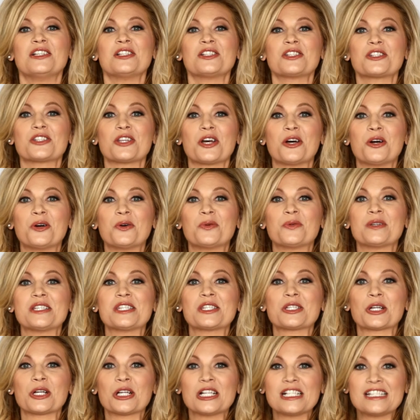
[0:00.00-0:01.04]
So we
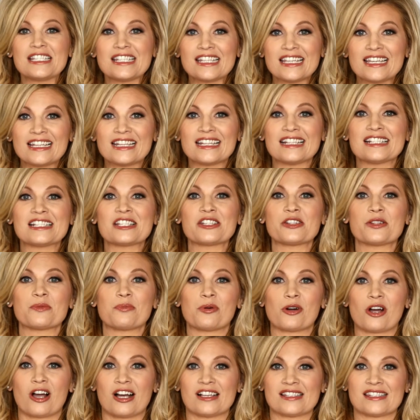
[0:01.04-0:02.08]
started to get into the
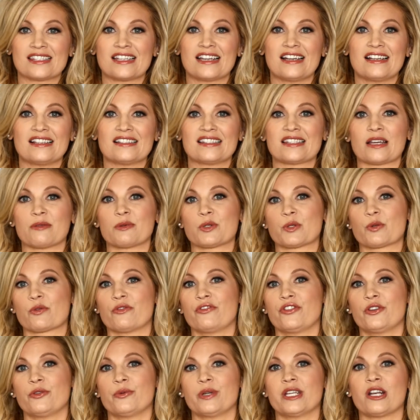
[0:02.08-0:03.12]
process. I was
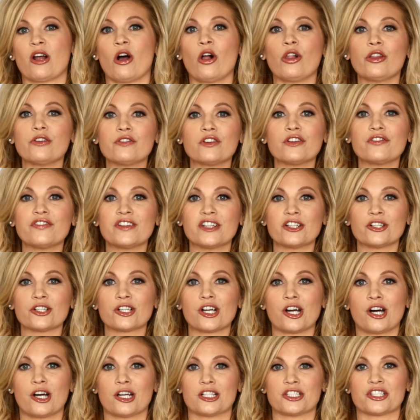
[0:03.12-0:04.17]
reviewing all of her vendor
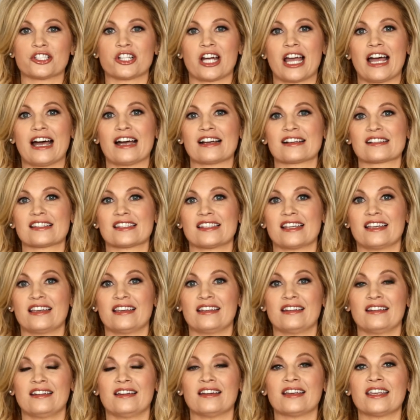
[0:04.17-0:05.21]
contracts,
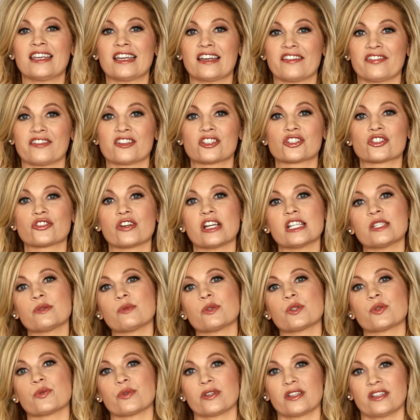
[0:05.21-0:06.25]
and again, the stress
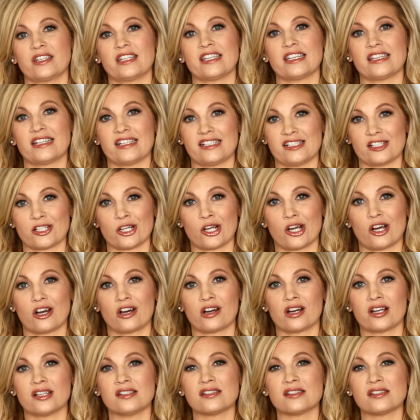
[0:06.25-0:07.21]
was really getting to her.